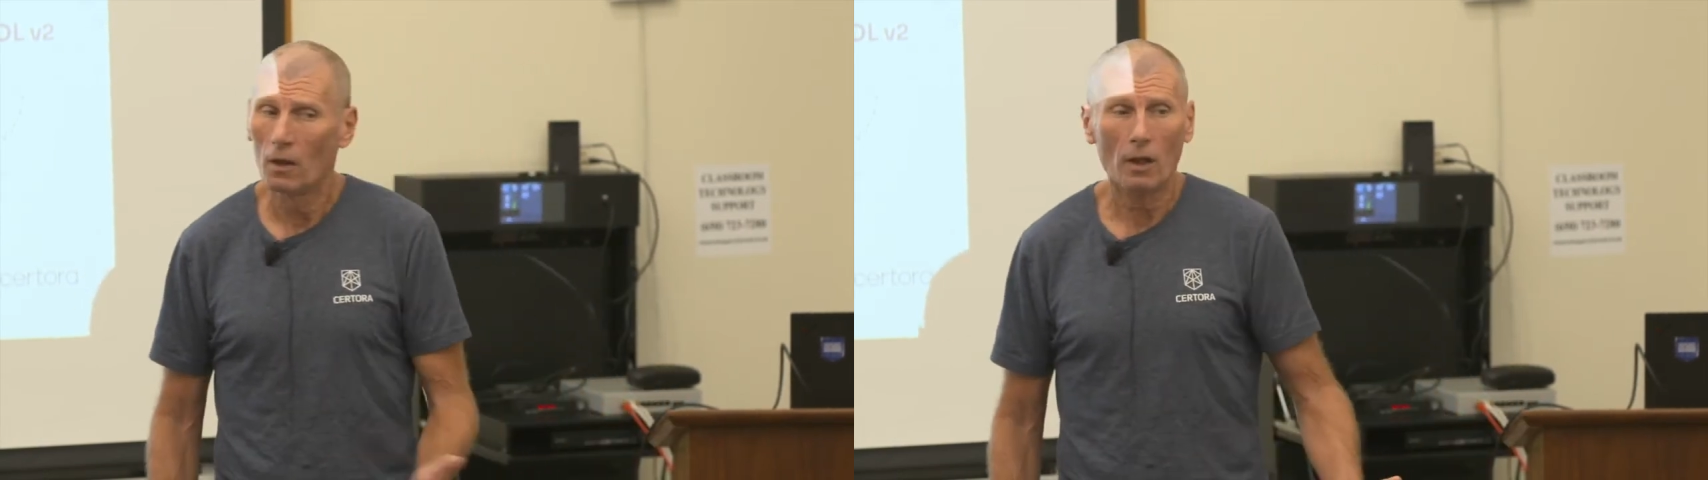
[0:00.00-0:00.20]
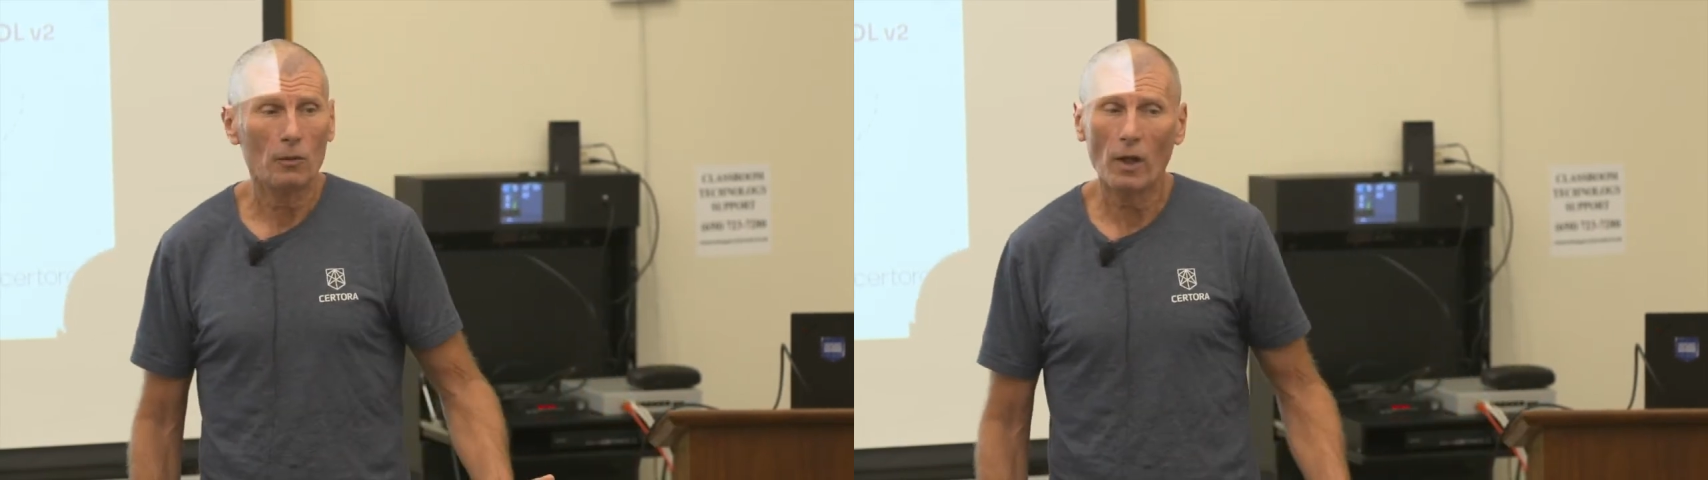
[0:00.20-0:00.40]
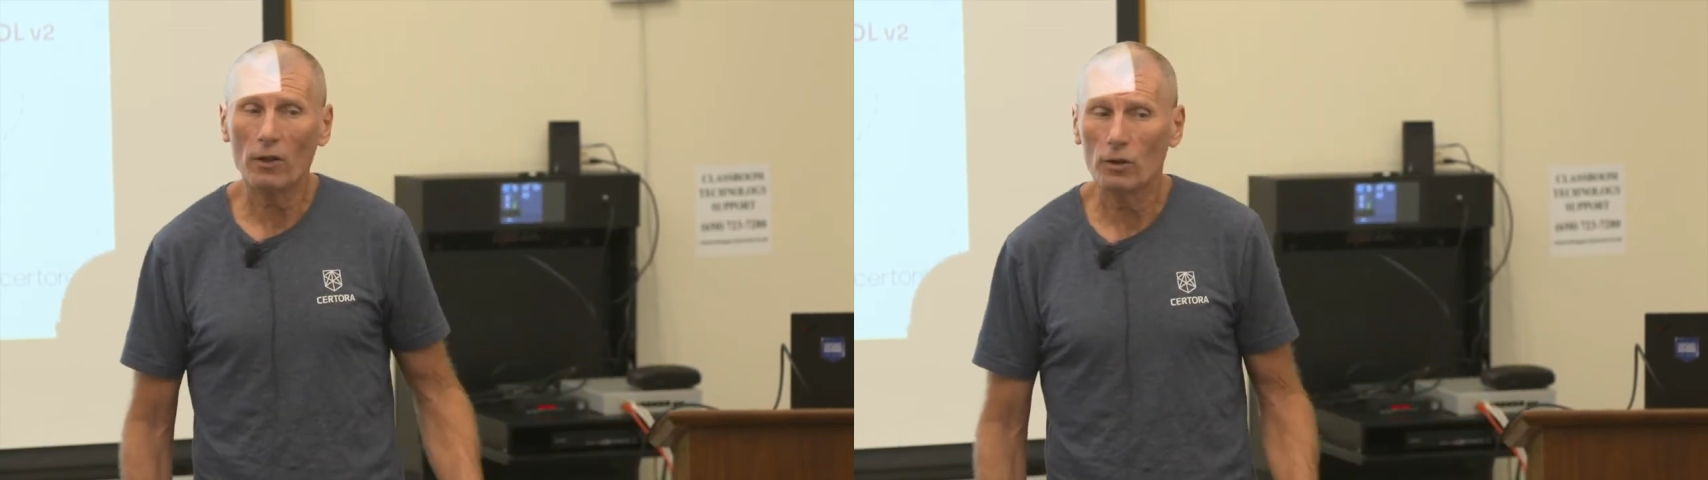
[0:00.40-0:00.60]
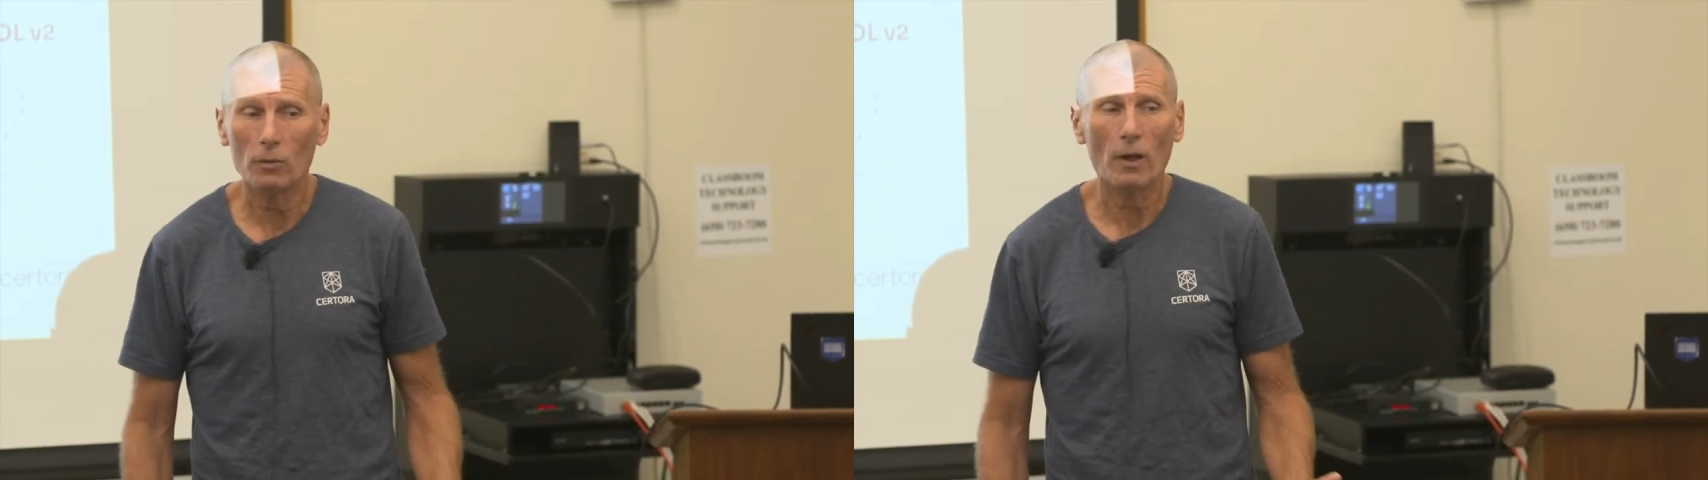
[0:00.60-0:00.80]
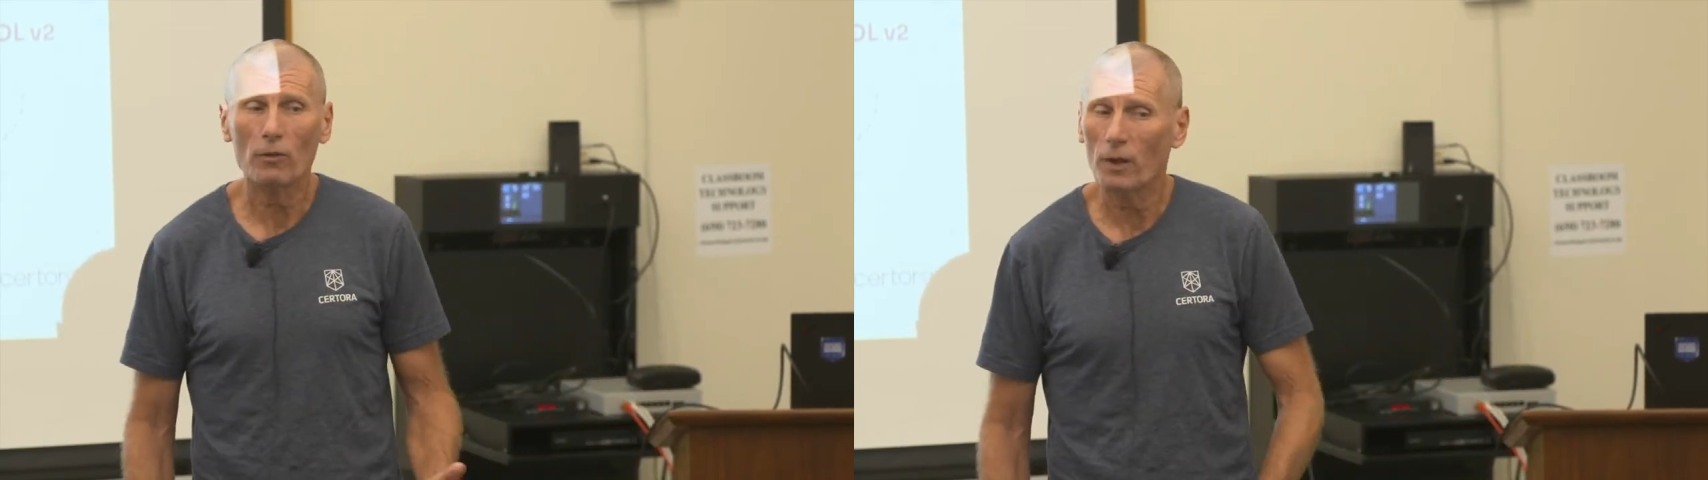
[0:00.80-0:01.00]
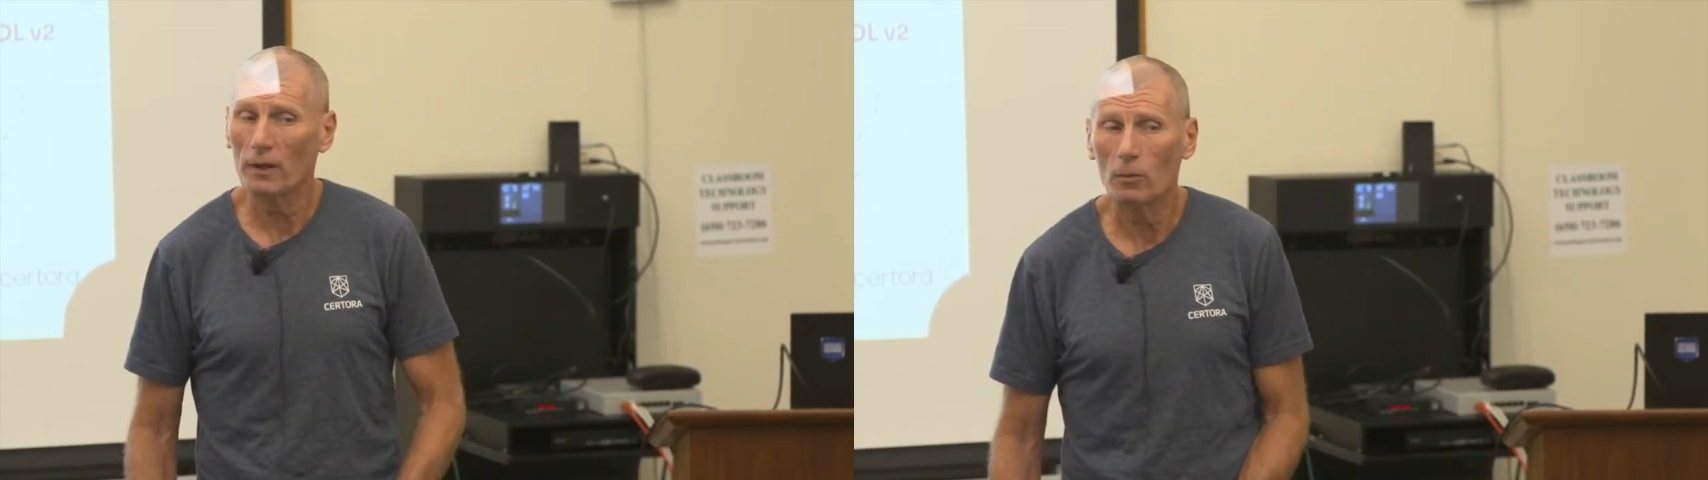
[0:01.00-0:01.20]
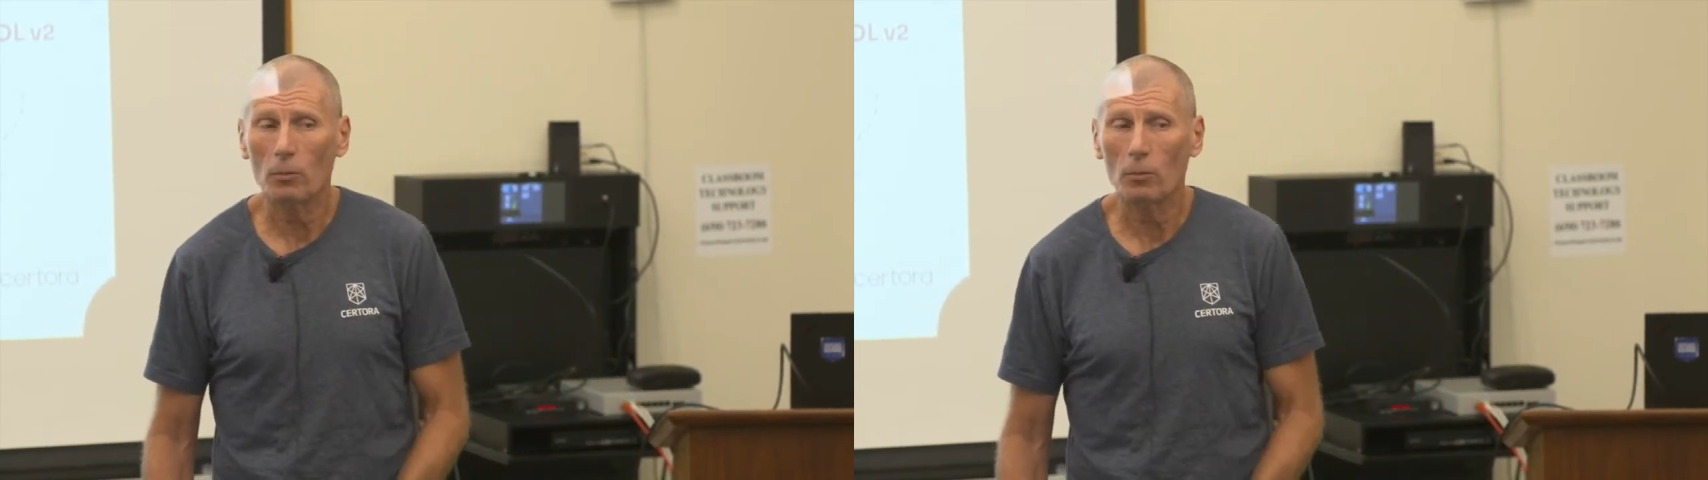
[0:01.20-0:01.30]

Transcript: and we are finding